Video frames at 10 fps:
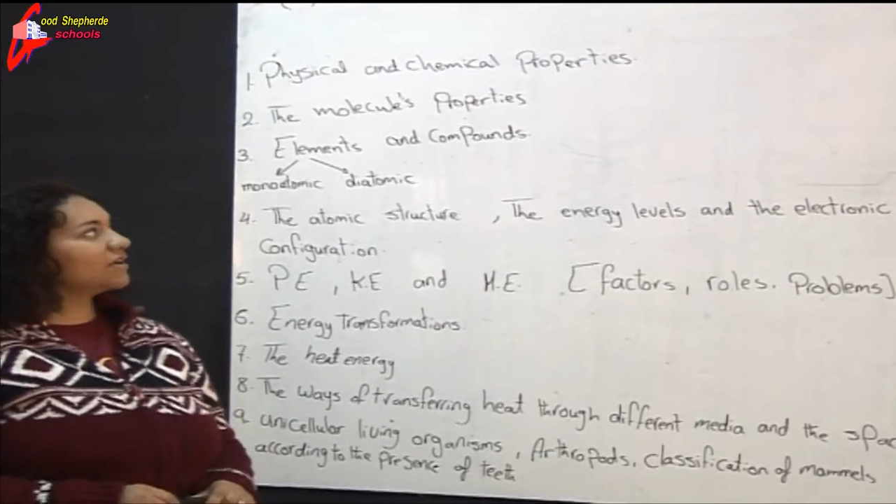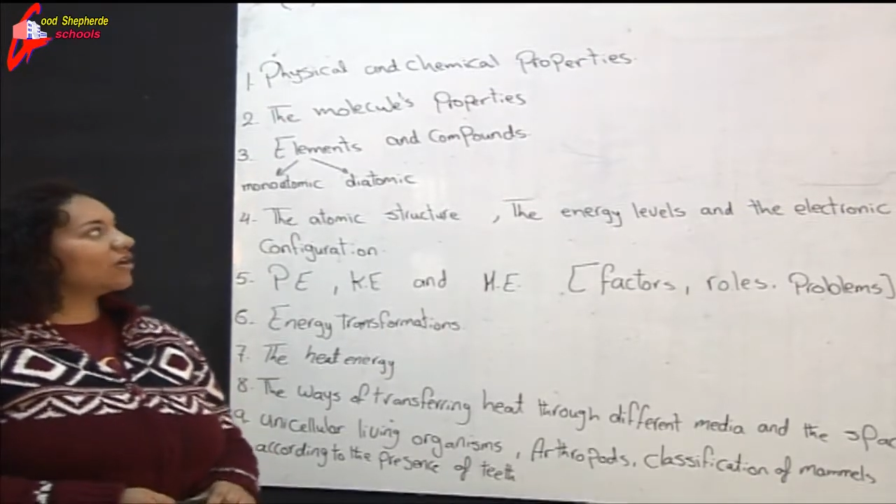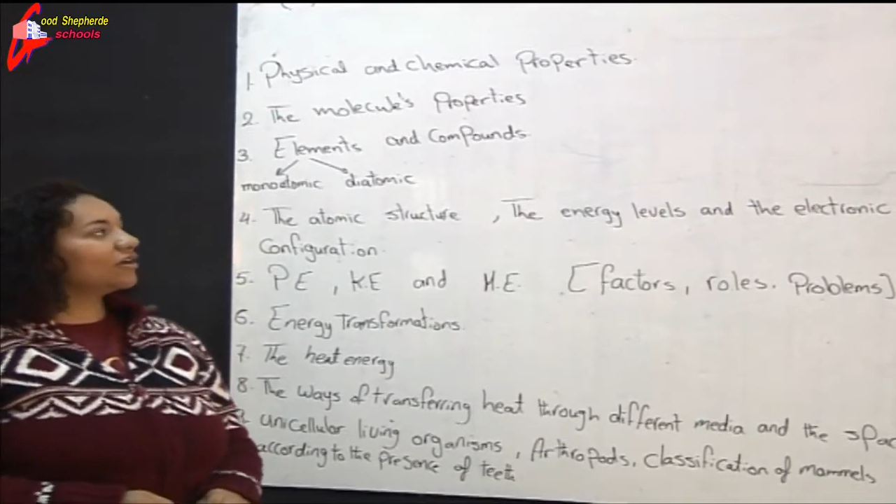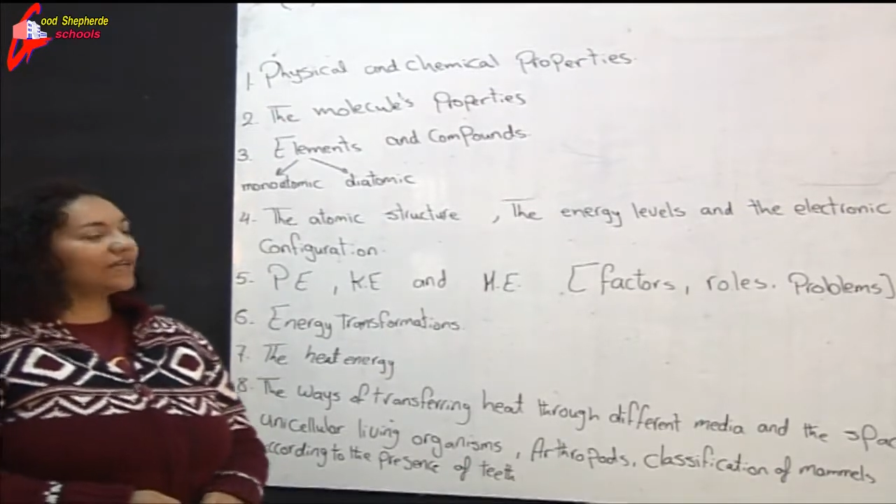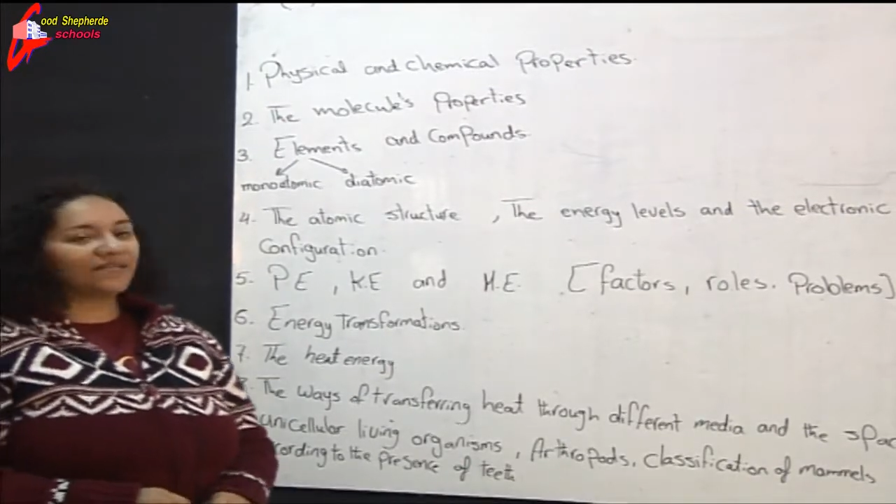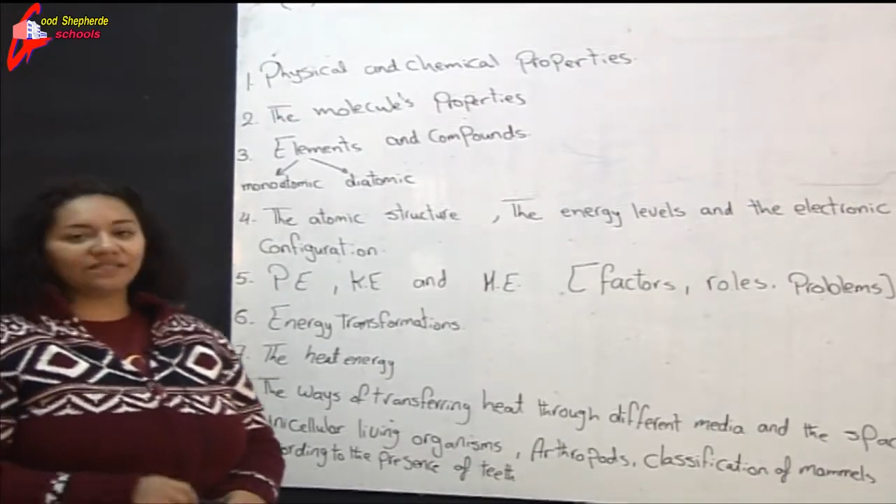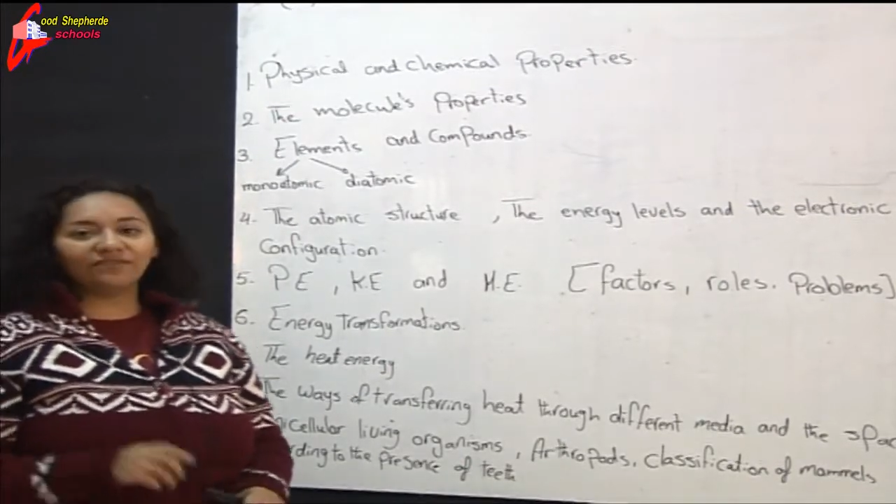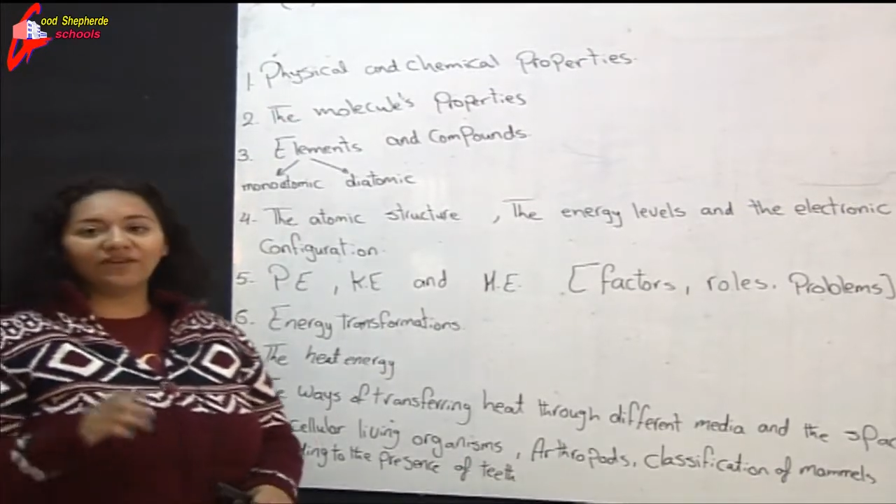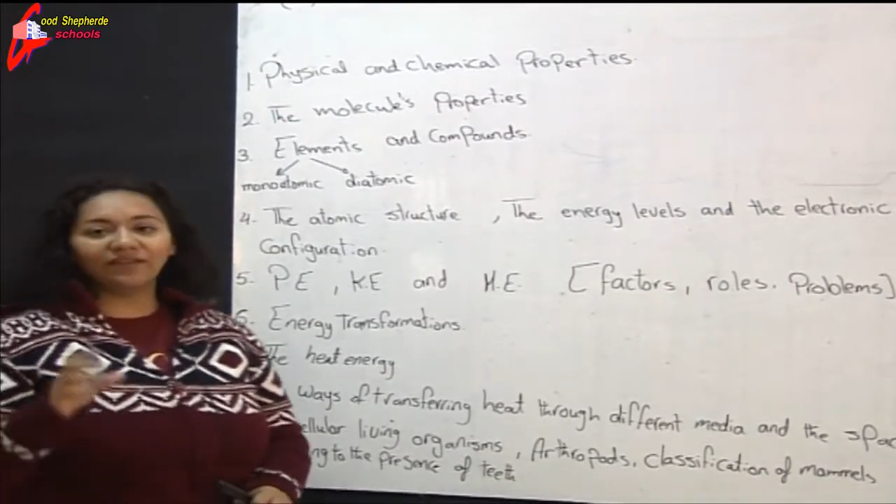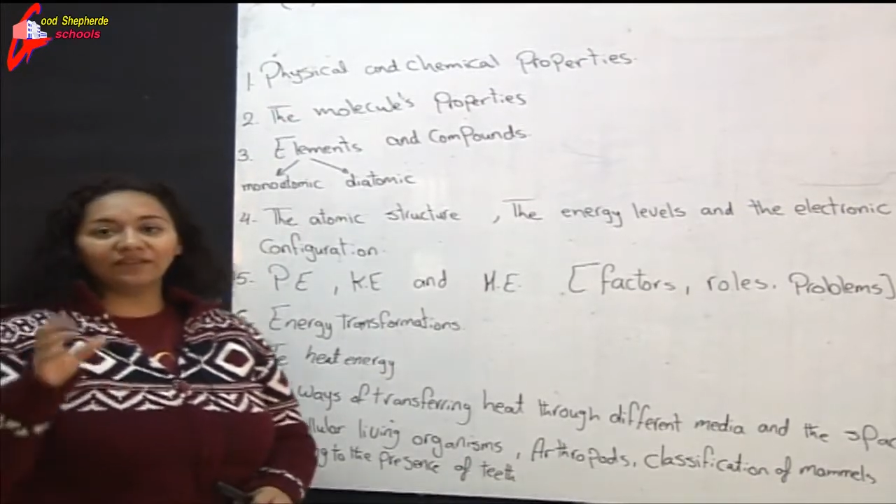are
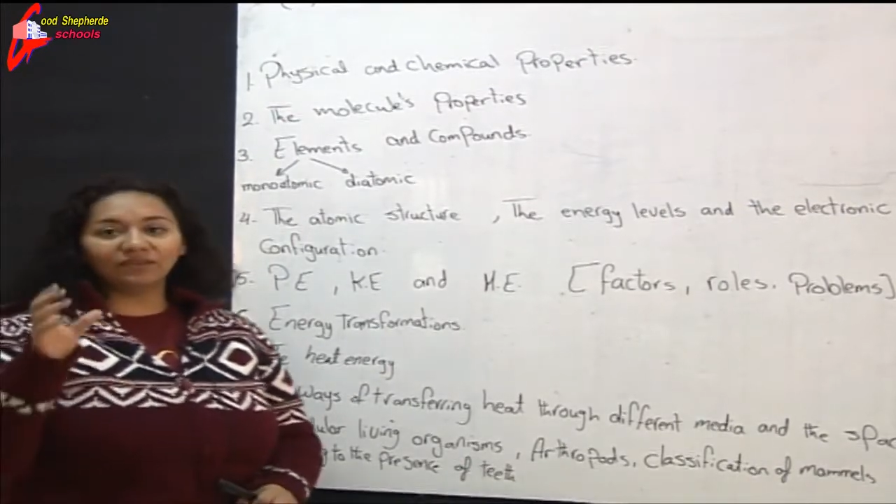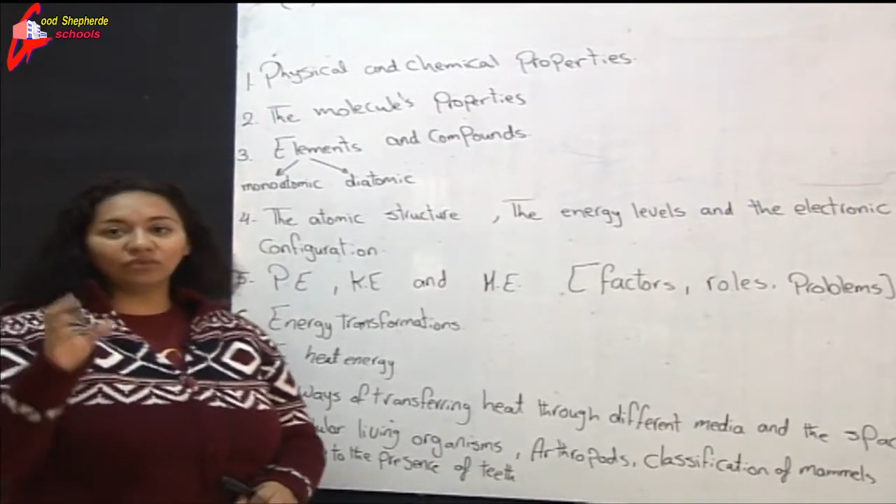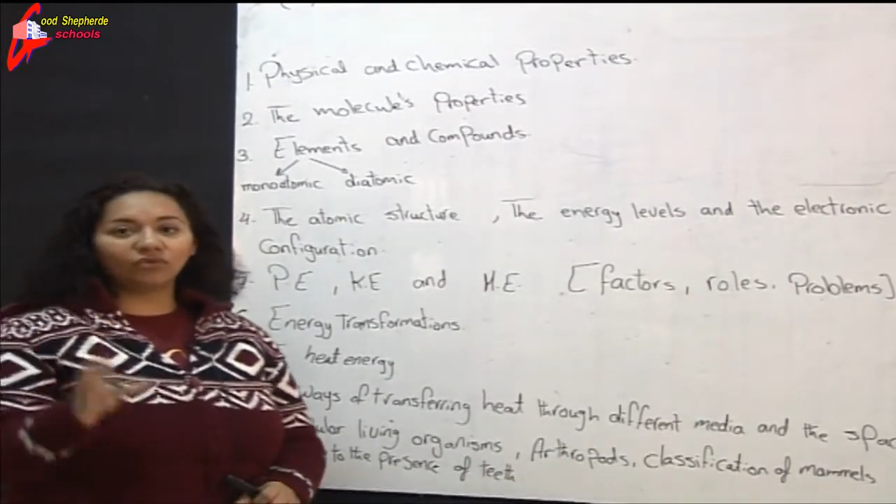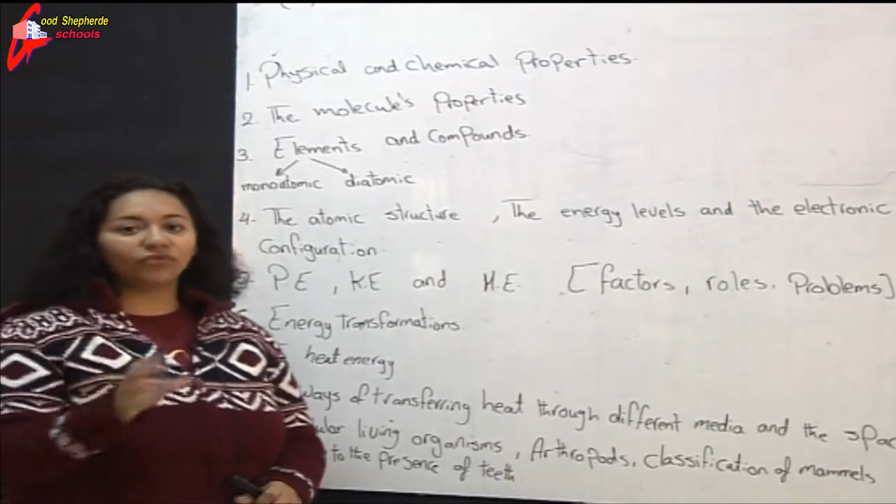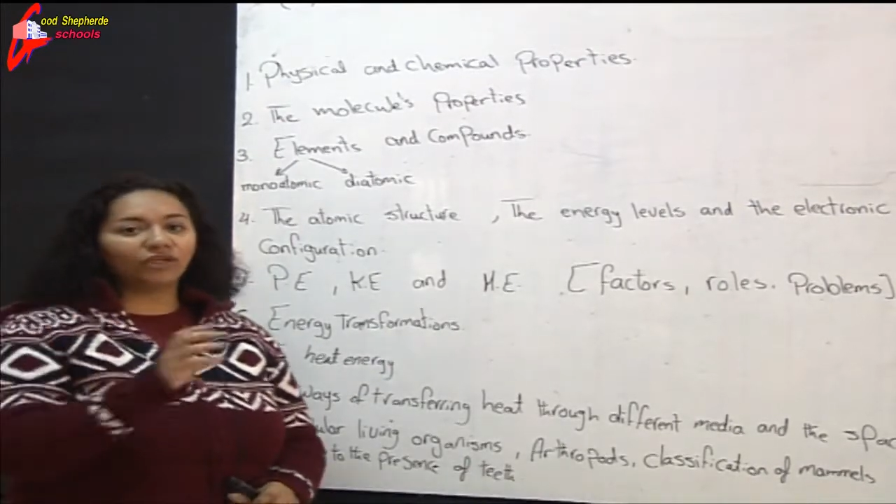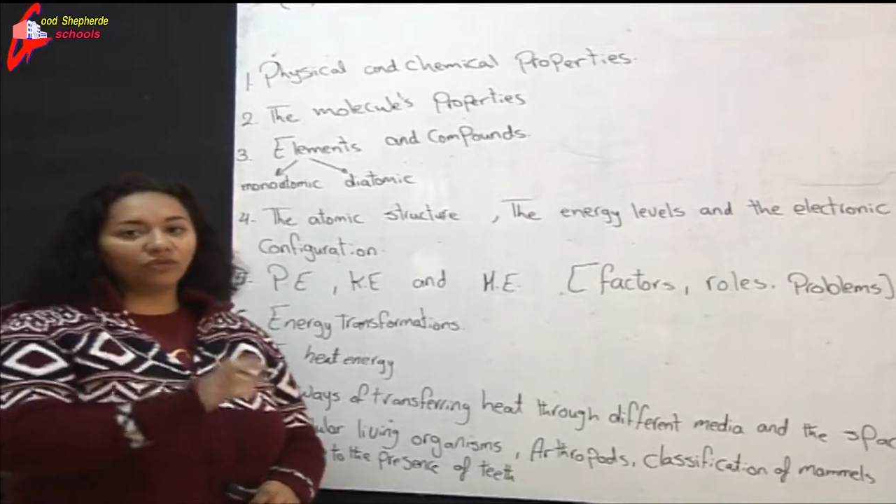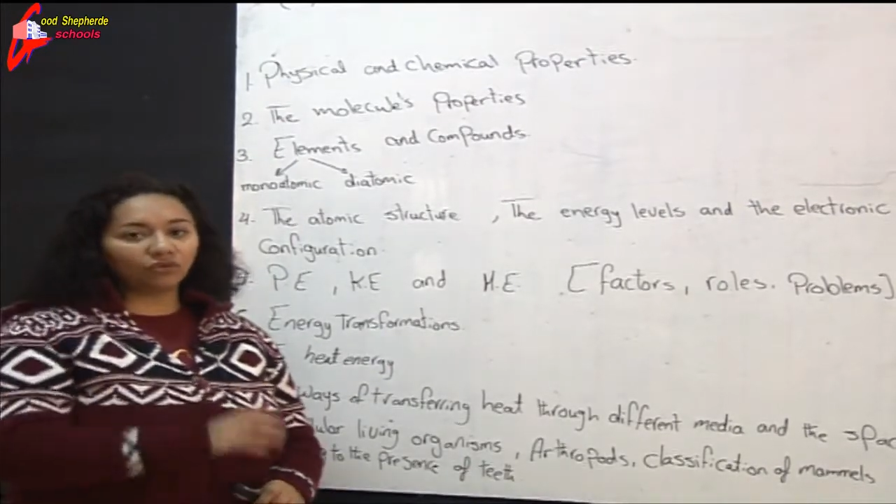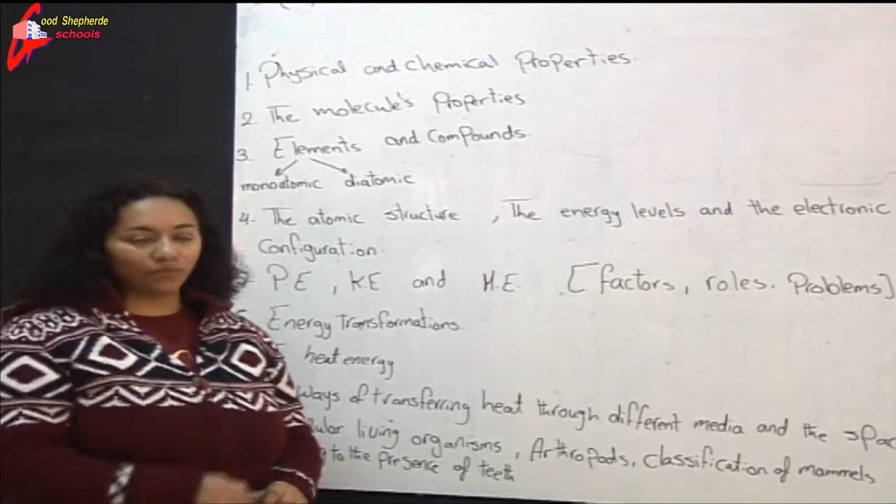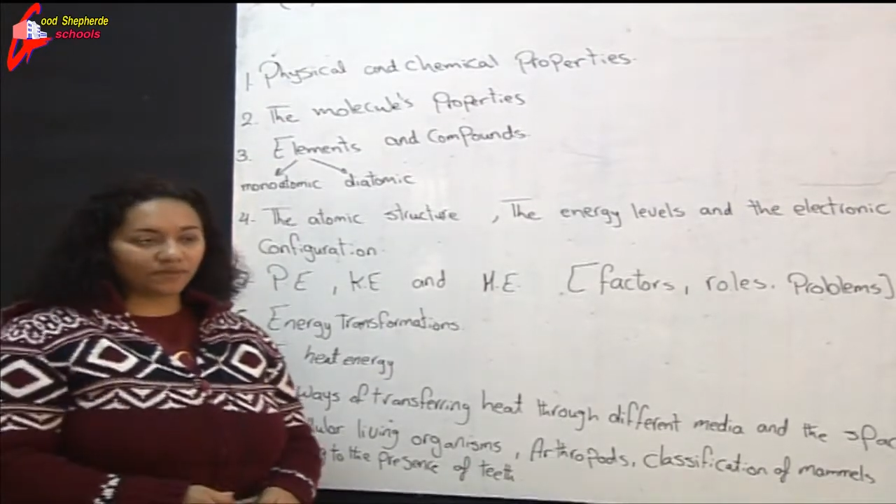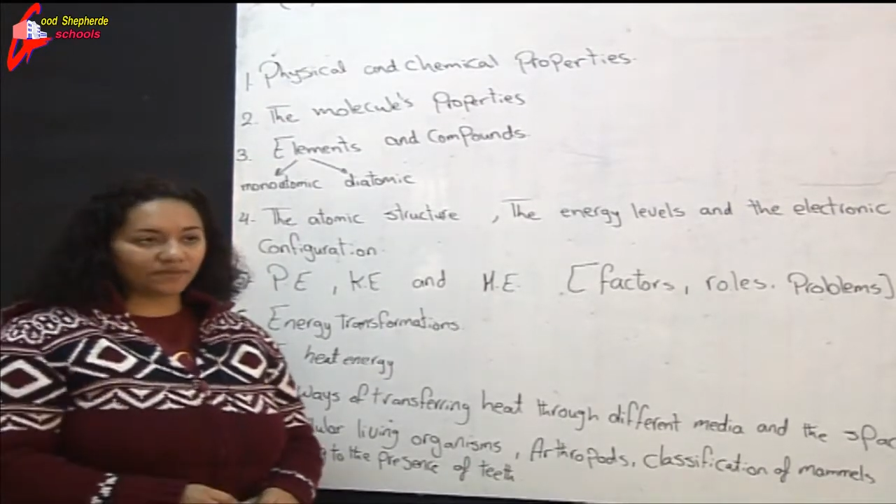classified into 3
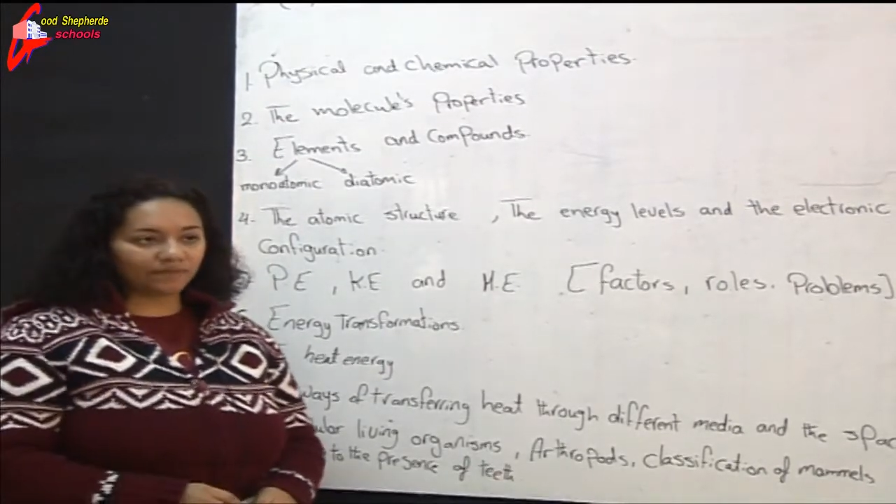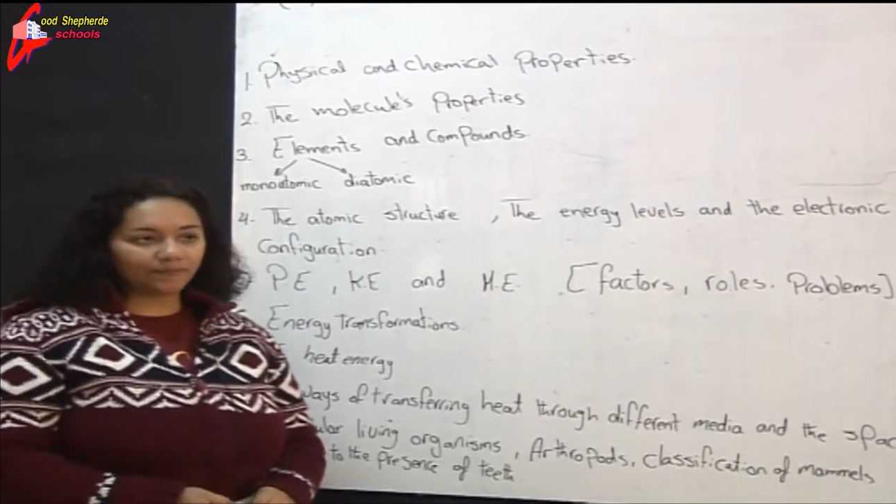groups.